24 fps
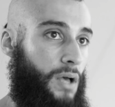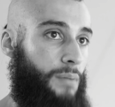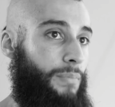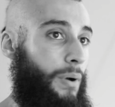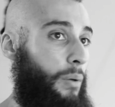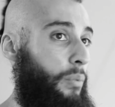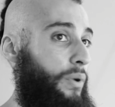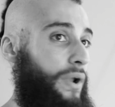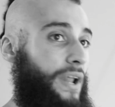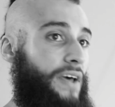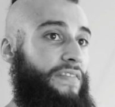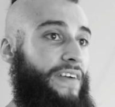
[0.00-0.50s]

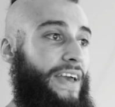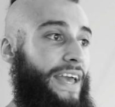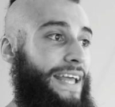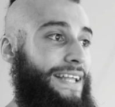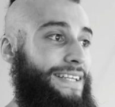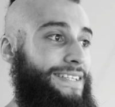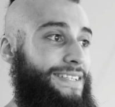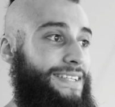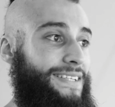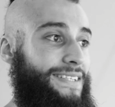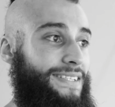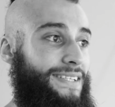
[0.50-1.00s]
But whatever
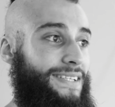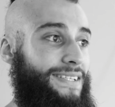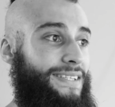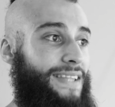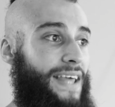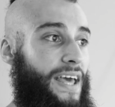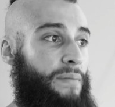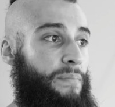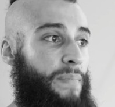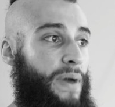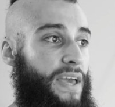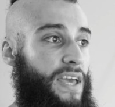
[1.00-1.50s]
instances
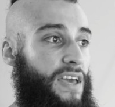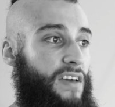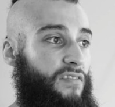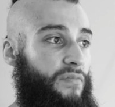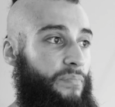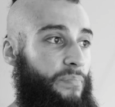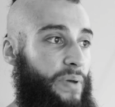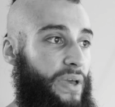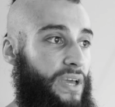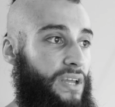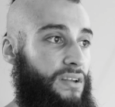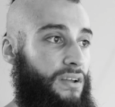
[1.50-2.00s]
there may
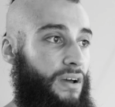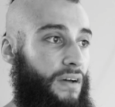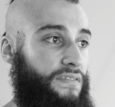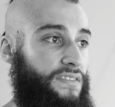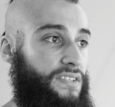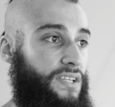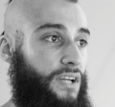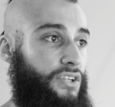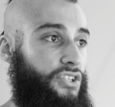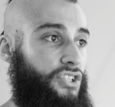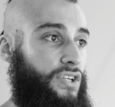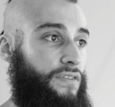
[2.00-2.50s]
have been of
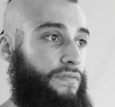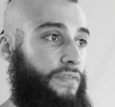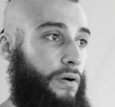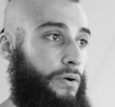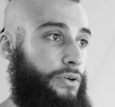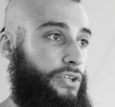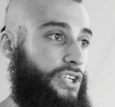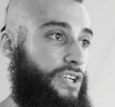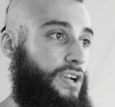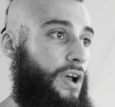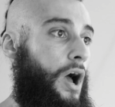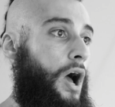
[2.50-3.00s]
such
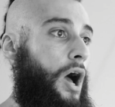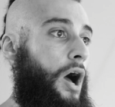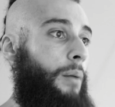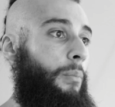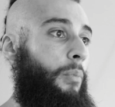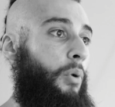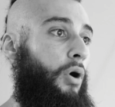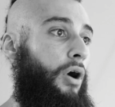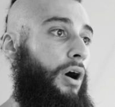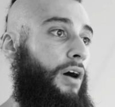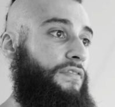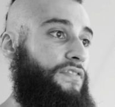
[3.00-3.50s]
devotion,
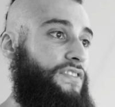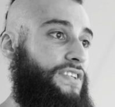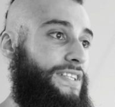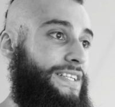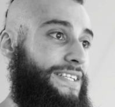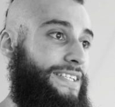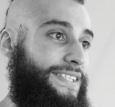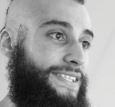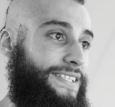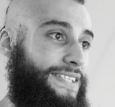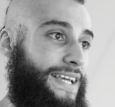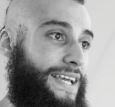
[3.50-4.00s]
more often
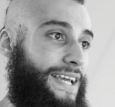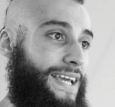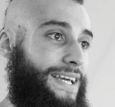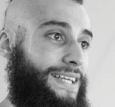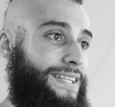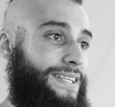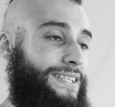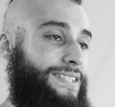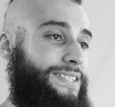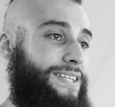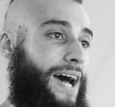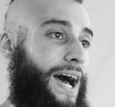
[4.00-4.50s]
the sick
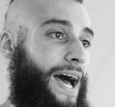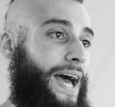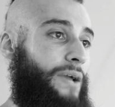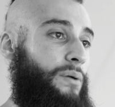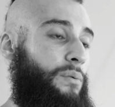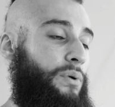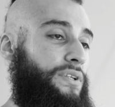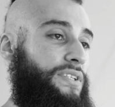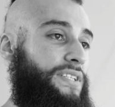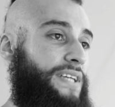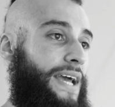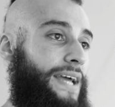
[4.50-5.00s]
and the dying
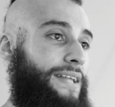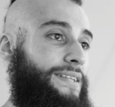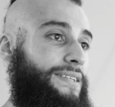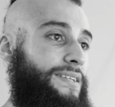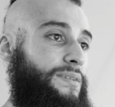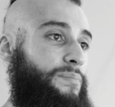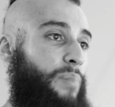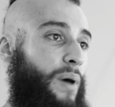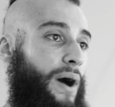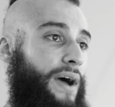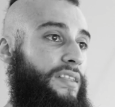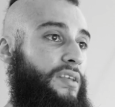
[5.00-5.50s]
were
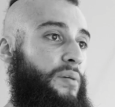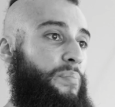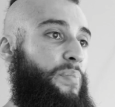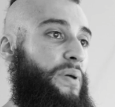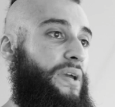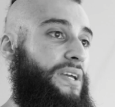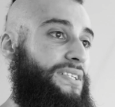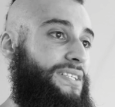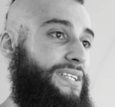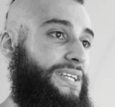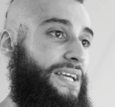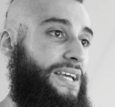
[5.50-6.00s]
tended by the
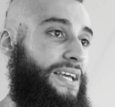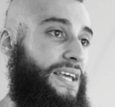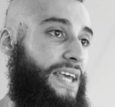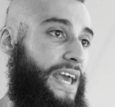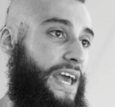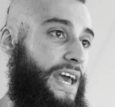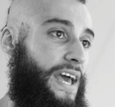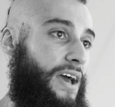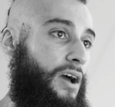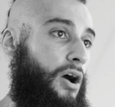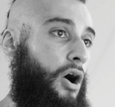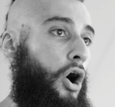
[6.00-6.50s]
pitying
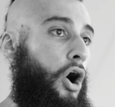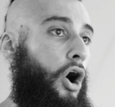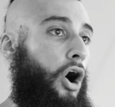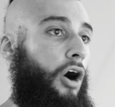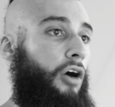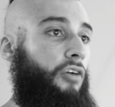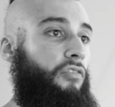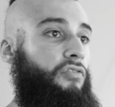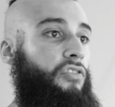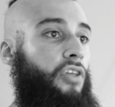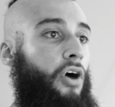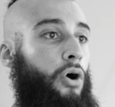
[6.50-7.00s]
care
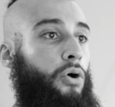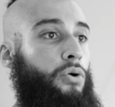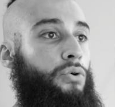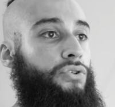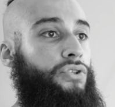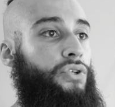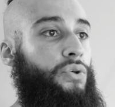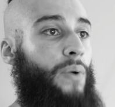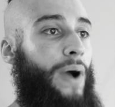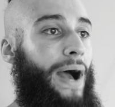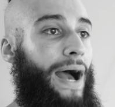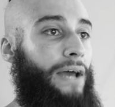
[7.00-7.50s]
of
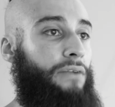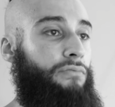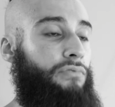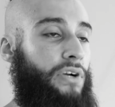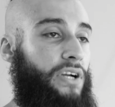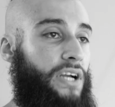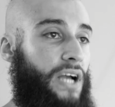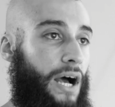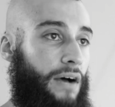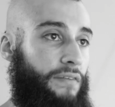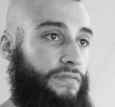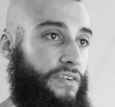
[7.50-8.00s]
those who had
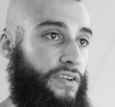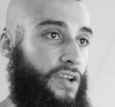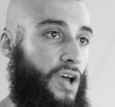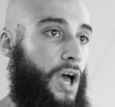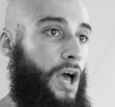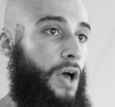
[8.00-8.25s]
recovered,